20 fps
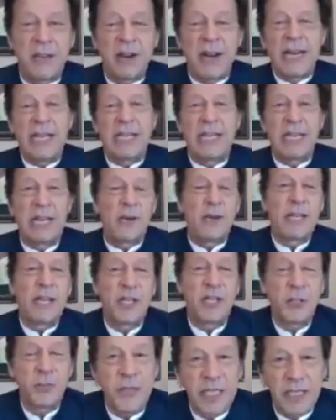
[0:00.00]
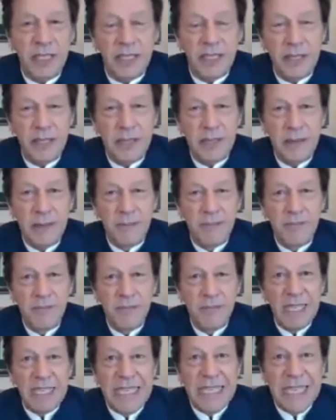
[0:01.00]
right now in Kashmir.
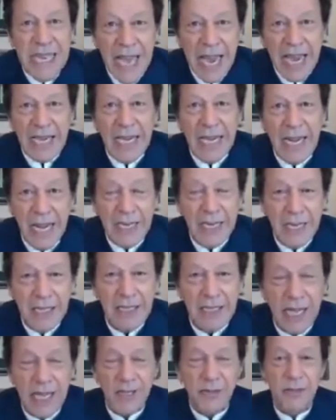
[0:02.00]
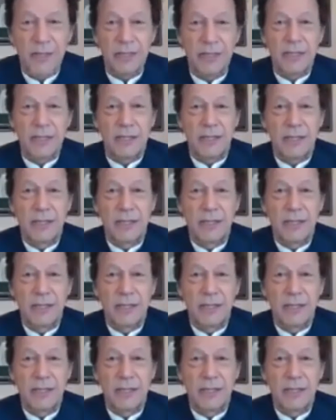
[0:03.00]
900,000.